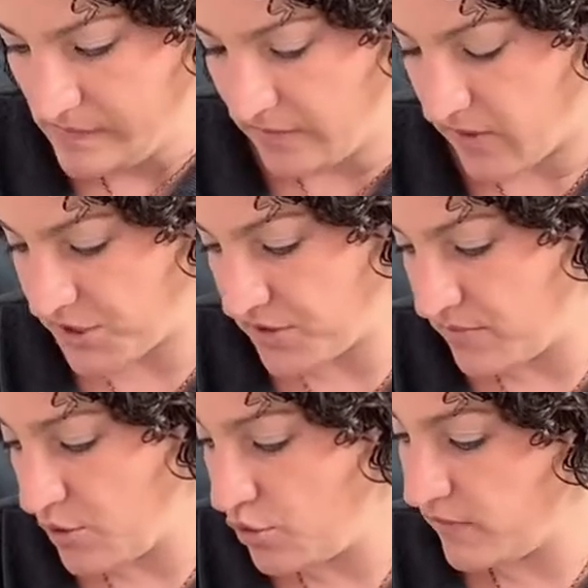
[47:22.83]
Watch a
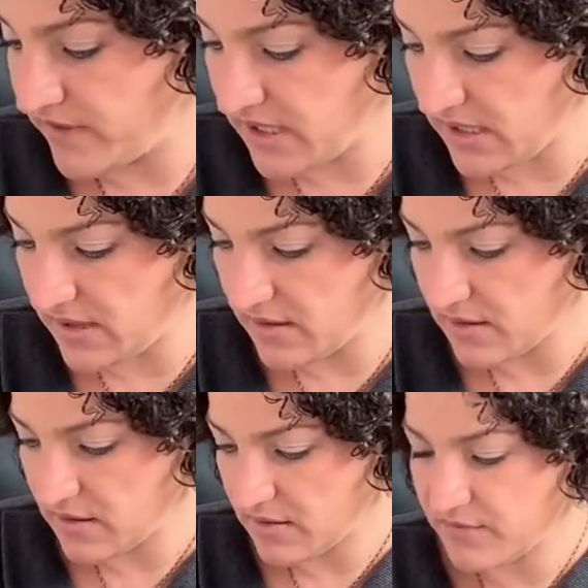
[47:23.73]
movie.
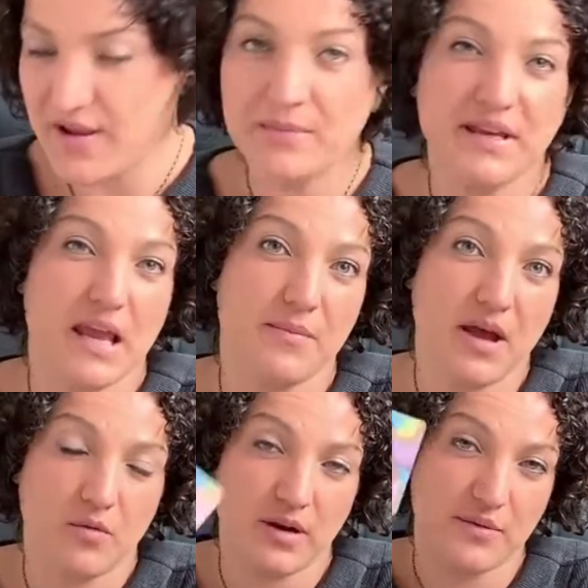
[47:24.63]
Family came
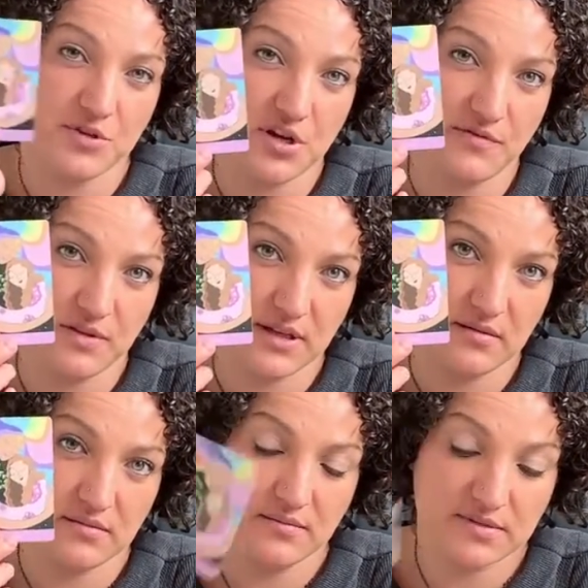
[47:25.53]
out when I was shuffling.